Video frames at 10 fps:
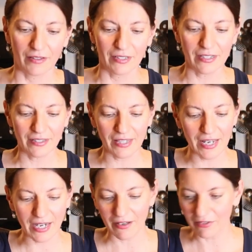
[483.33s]
these
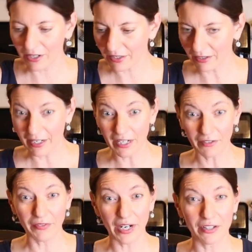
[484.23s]
laid out on our air
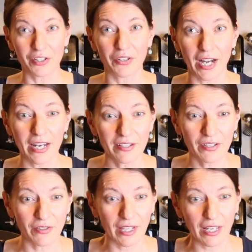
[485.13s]
fryer tray.
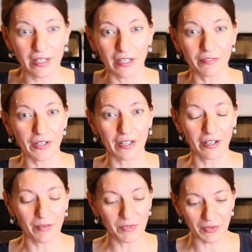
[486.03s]
So that air fryer
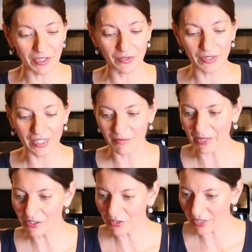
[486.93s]
comes with 2 of these
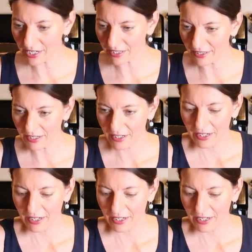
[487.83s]
mesh trays.